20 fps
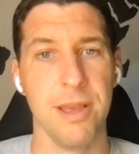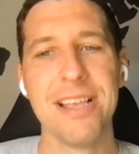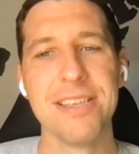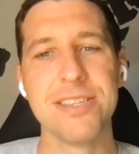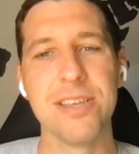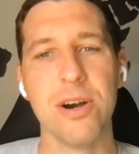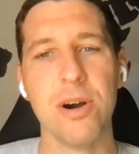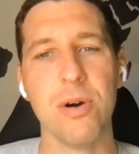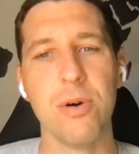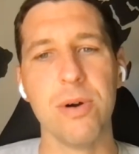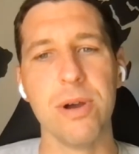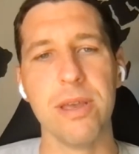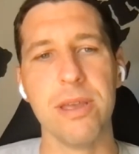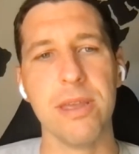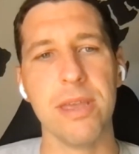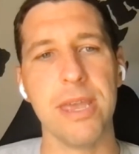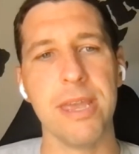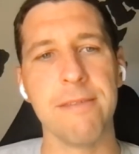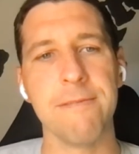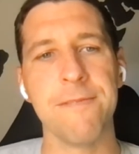So
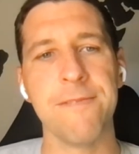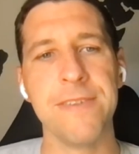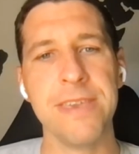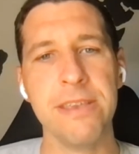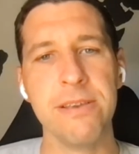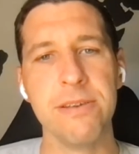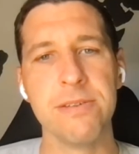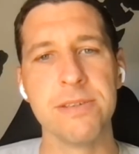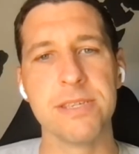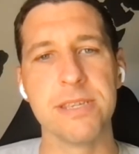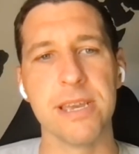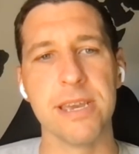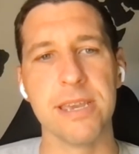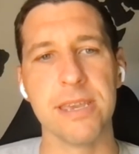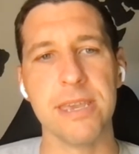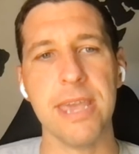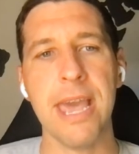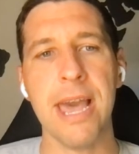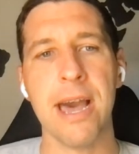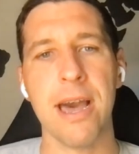it feels like,
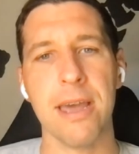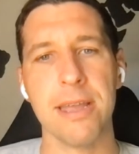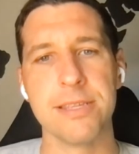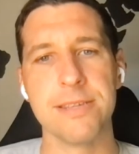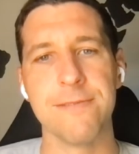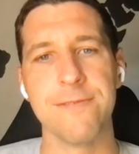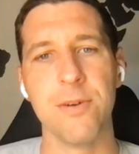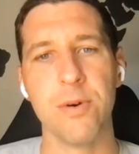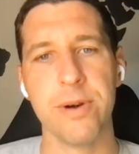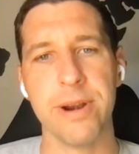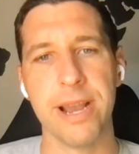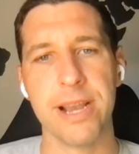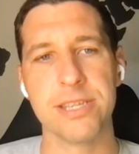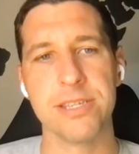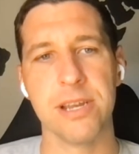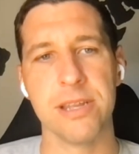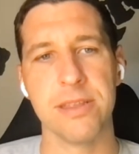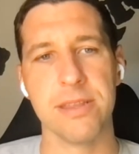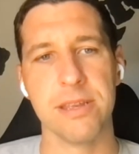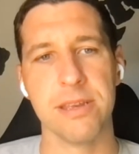yeah, it's a 4x
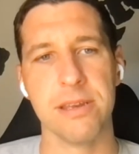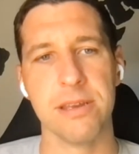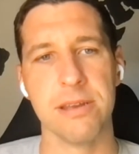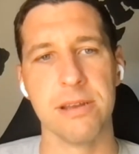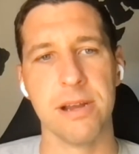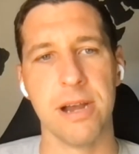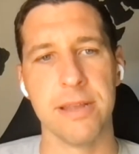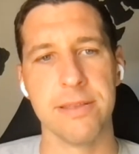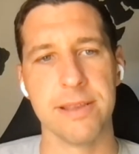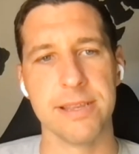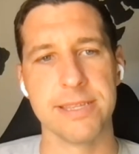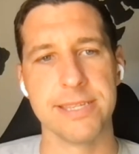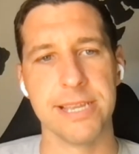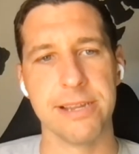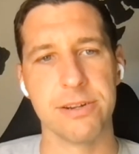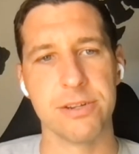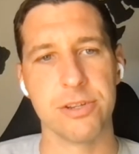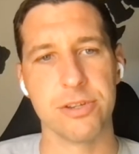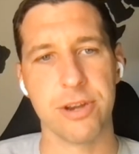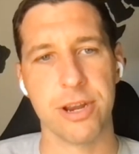on the
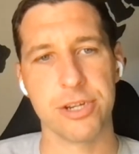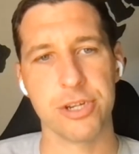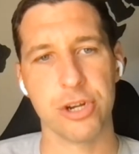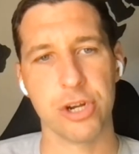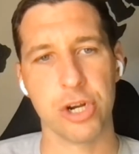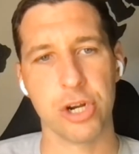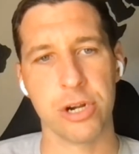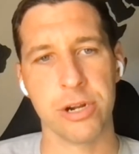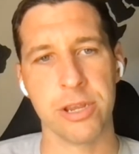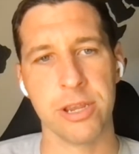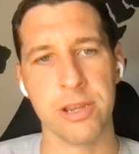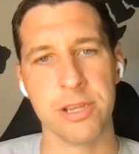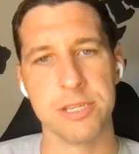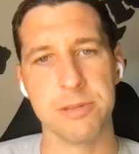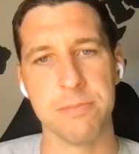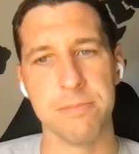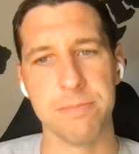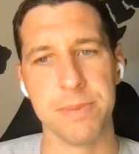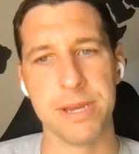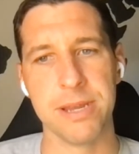seller discretionary earnings,
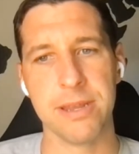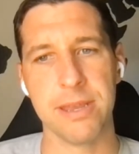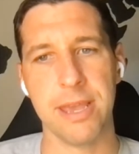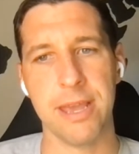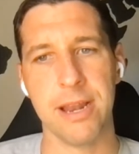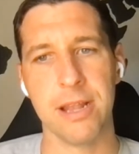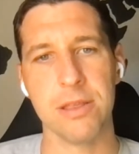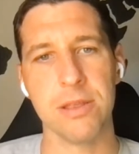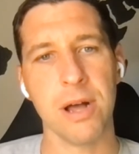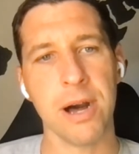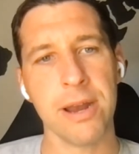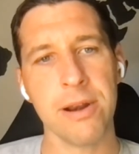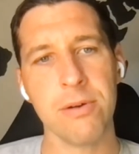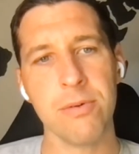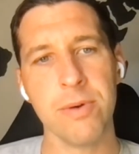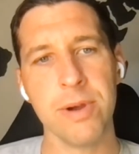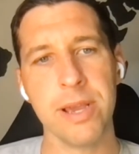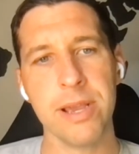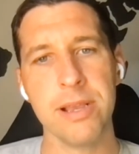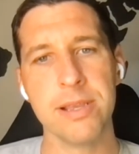but in a lot
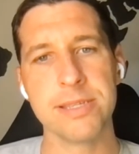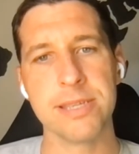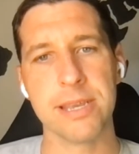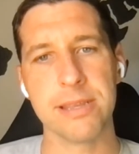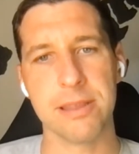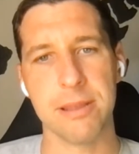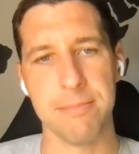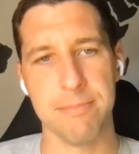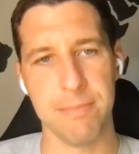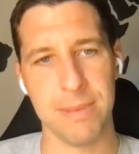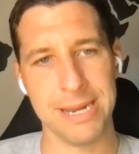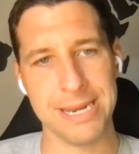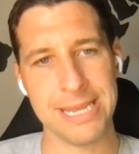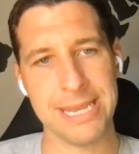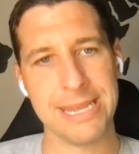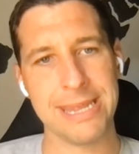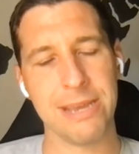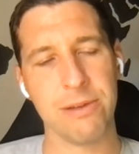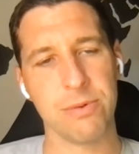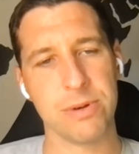of ways, like the
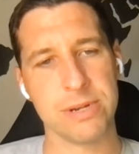money that